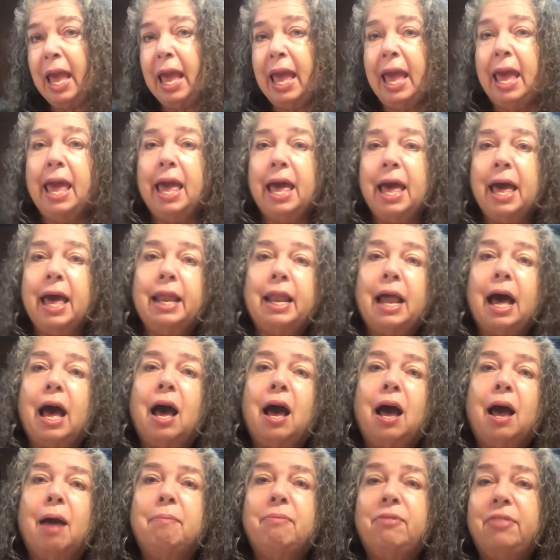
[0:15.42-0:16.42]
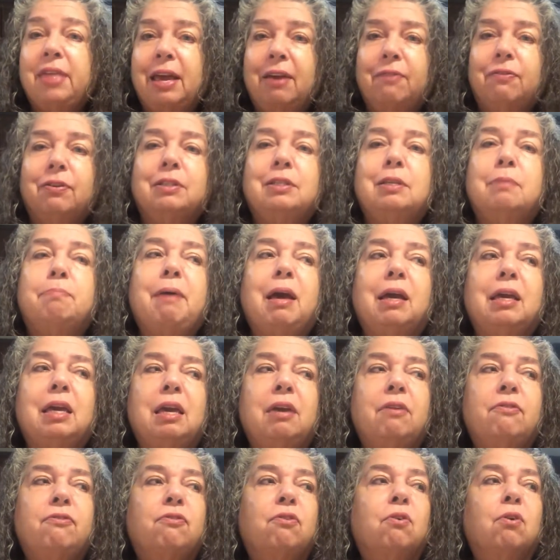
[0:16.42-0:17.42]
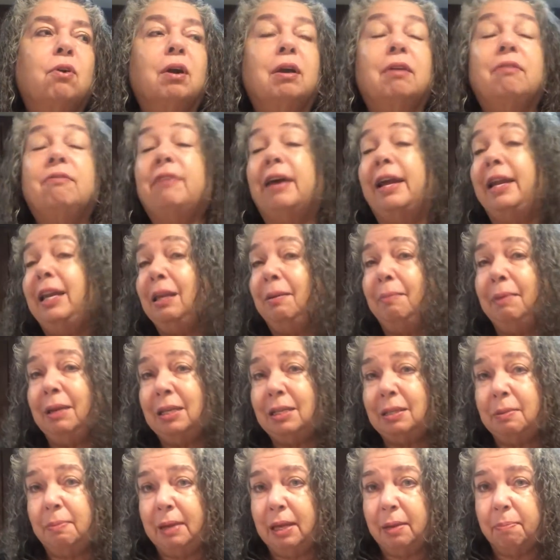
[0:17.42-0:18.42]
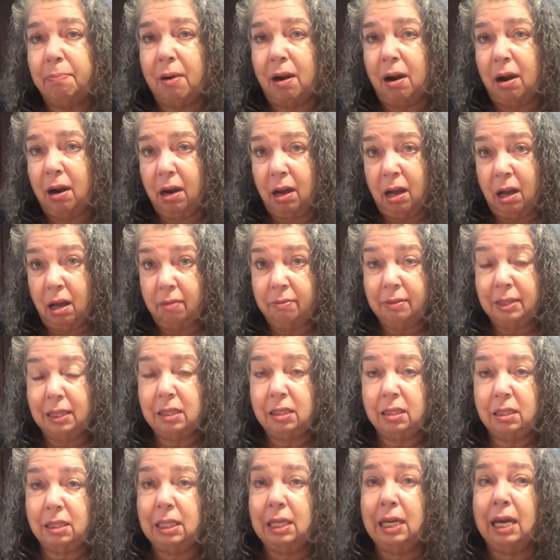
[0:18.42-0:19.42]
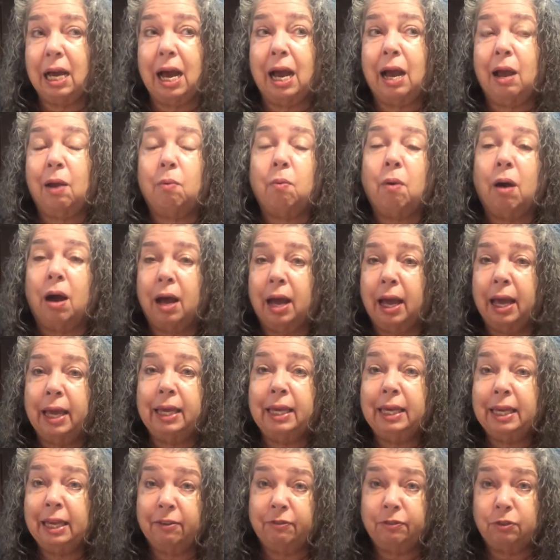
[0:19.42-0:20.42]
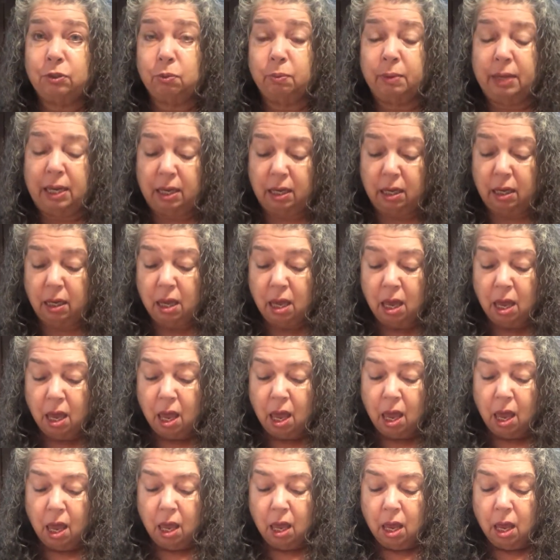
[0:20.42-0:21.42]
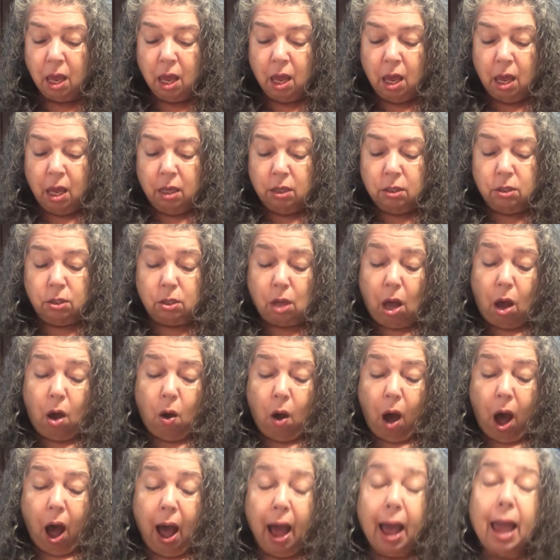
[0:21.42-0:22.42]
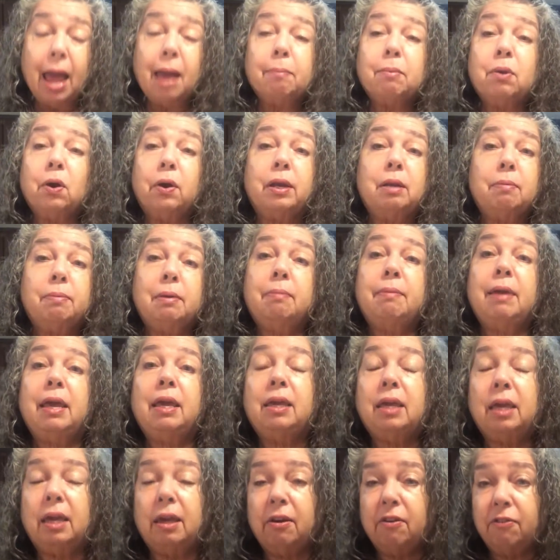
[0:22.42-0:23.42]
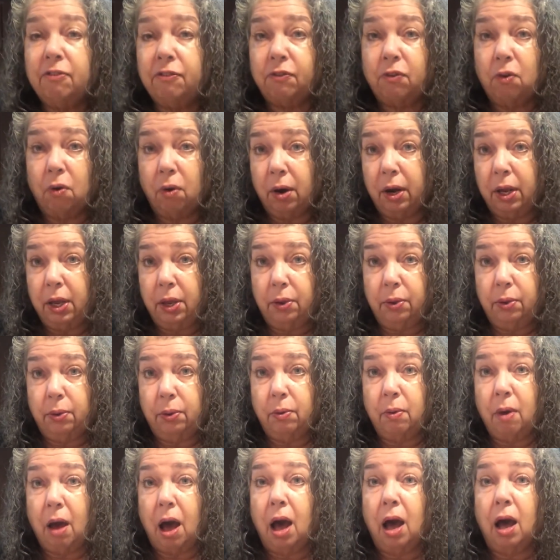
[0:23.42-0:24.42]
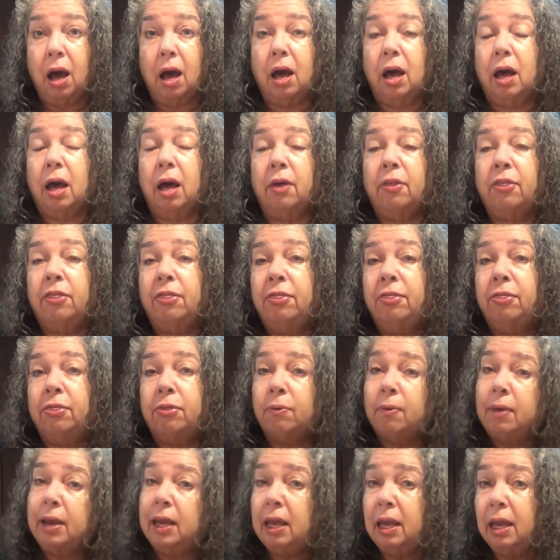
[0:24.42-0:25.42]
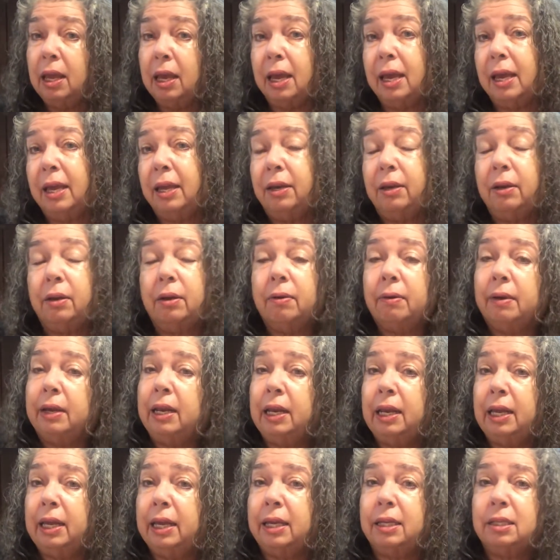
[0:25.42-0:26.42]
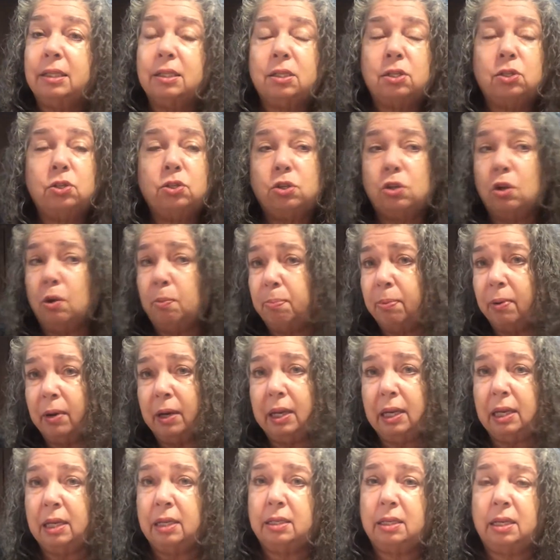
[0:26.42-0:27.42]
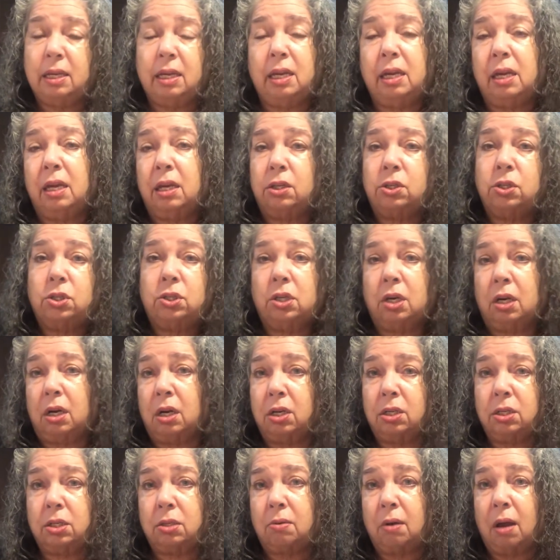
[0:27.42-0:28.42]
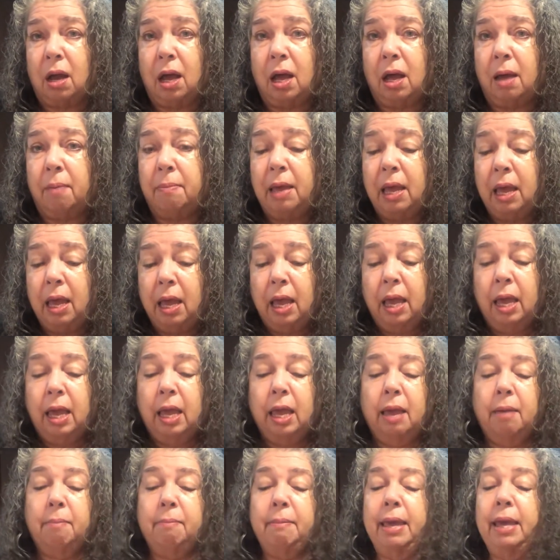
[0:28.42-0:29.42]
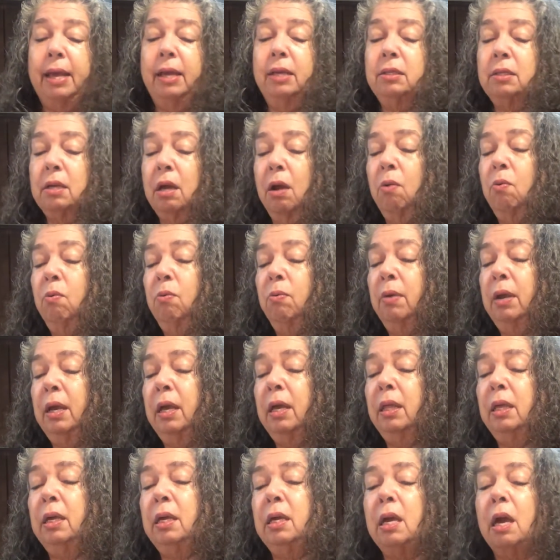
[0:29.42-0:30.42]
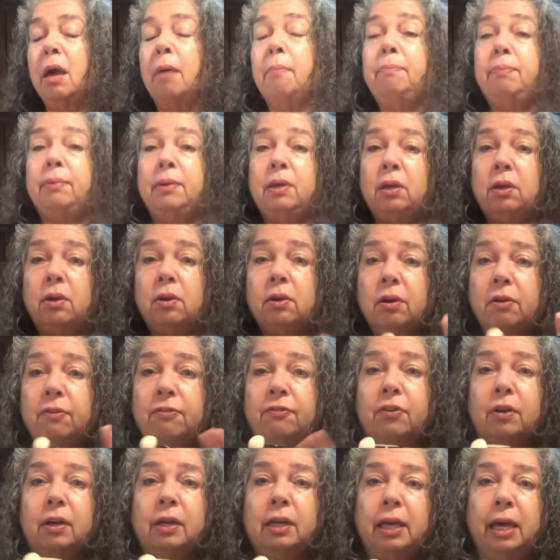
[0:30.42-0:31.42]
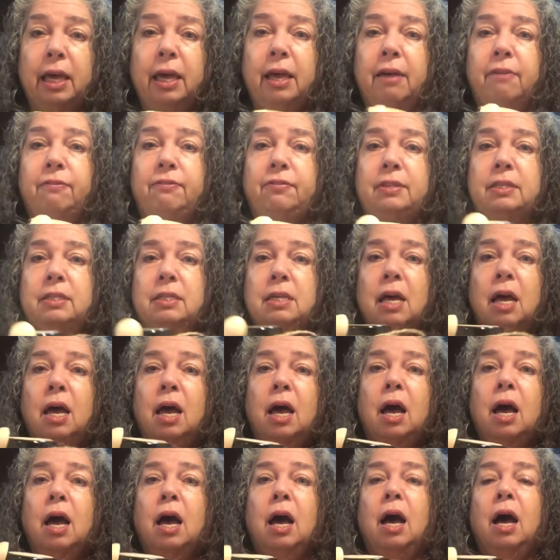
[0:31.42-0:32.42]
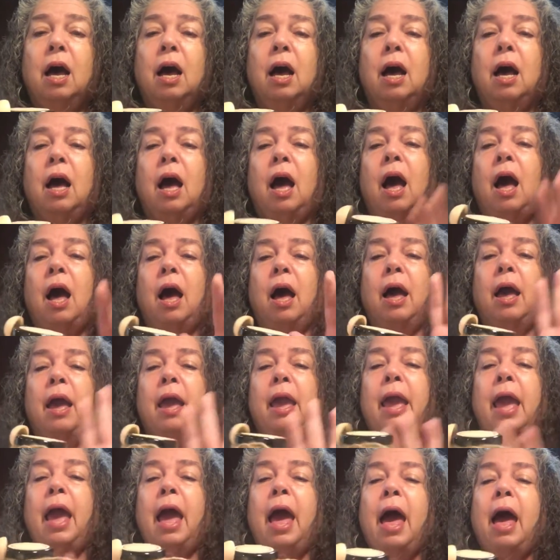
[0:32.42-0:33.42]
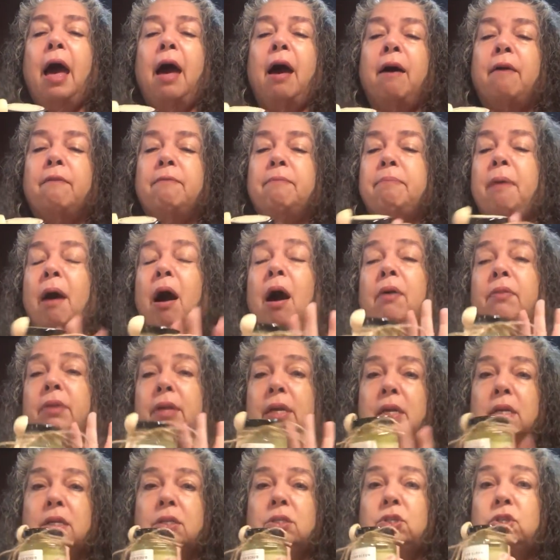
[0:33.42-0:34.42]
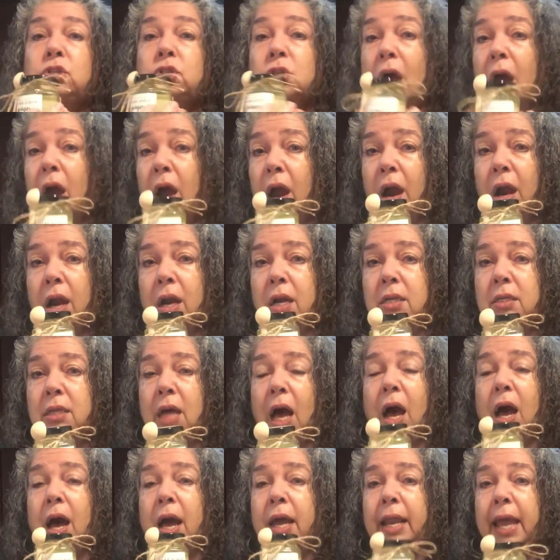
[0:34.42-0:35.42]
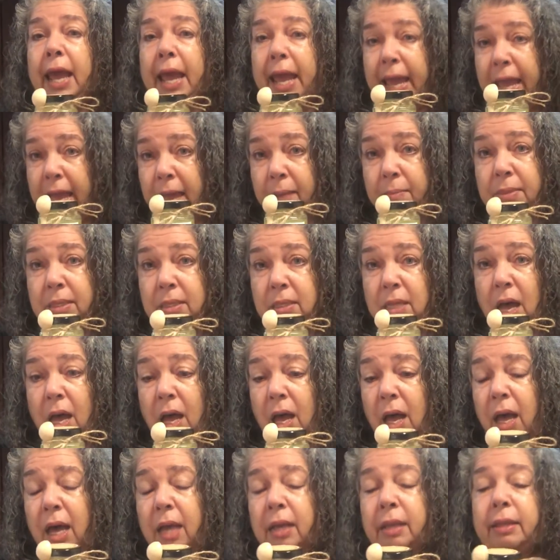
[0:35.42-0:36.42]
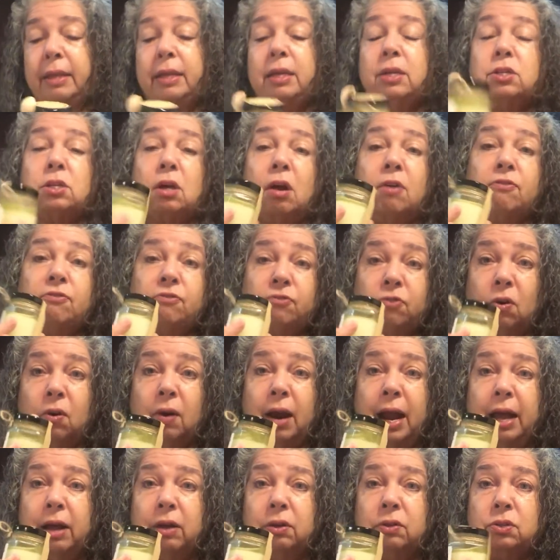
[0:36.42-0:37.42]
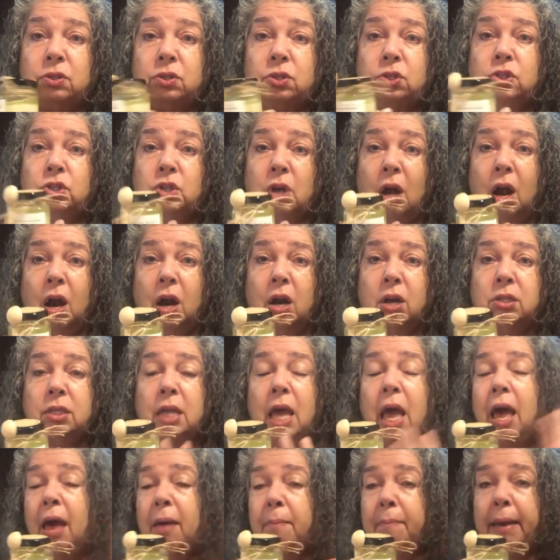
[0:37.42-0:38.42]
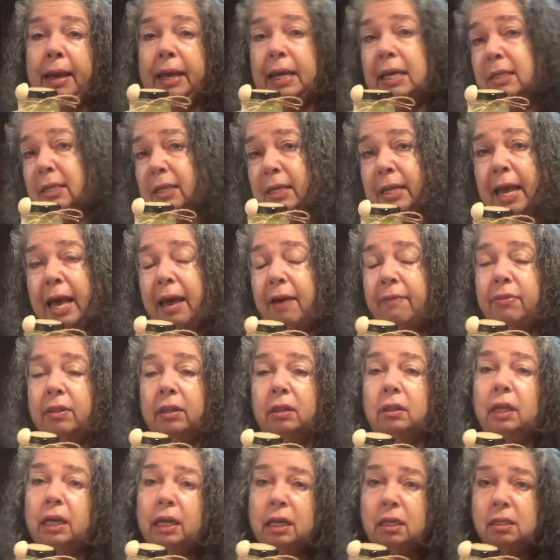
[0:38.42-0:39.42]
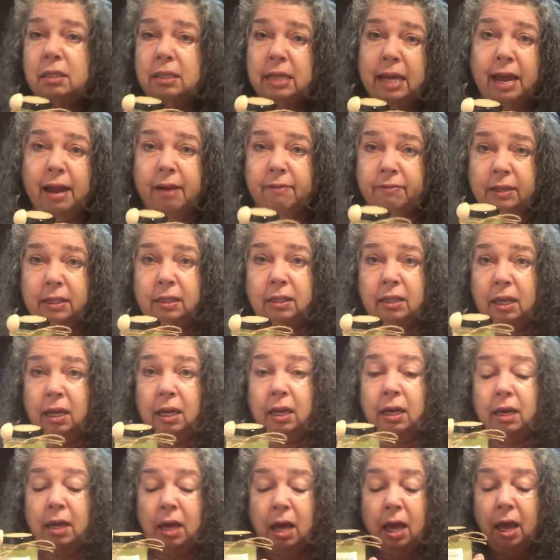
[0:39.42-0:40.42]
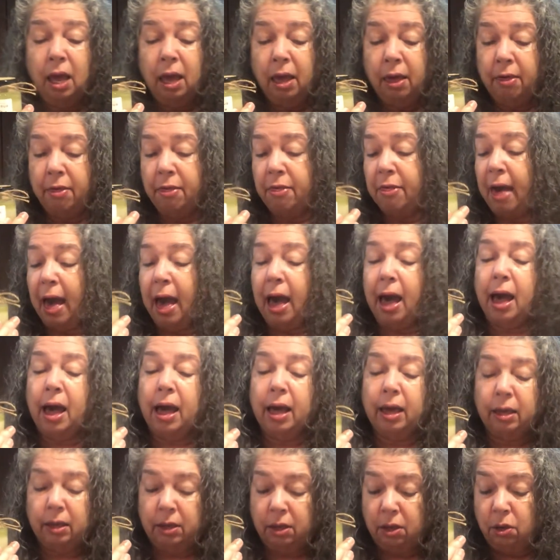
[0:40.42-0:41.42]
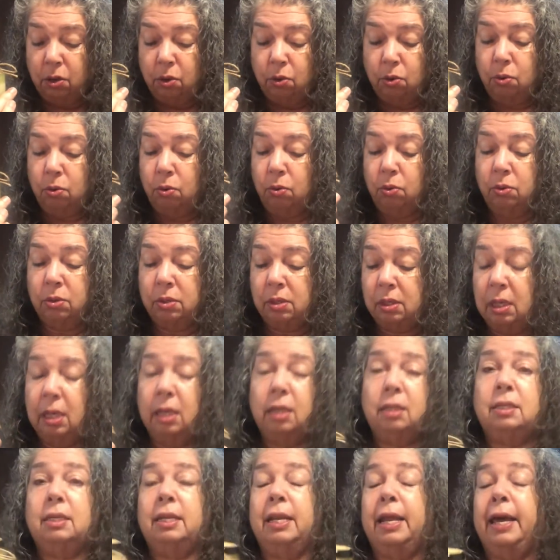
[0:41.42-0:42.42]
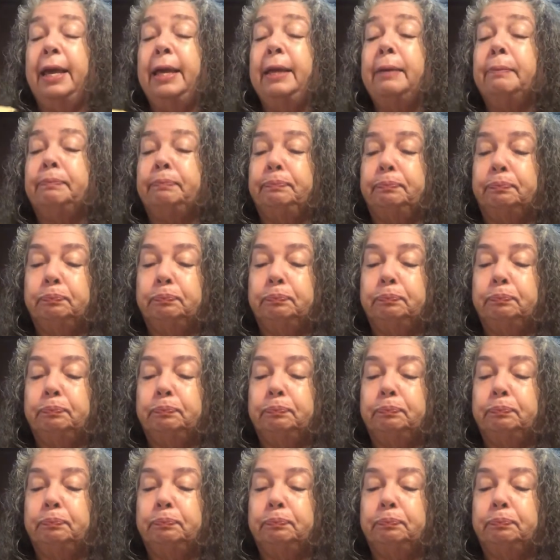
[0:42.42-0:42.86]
And I'm thankful to Becky for inviting me to be a part of this DIY gift week. So I'm going to be making for you a 3-ingredient, super easy sugar scrub. It makes a really beautiful gift. I have bought these jars on Amazon. These are 4-ounce jars. Becky's going to have the links to everything that you see tonight.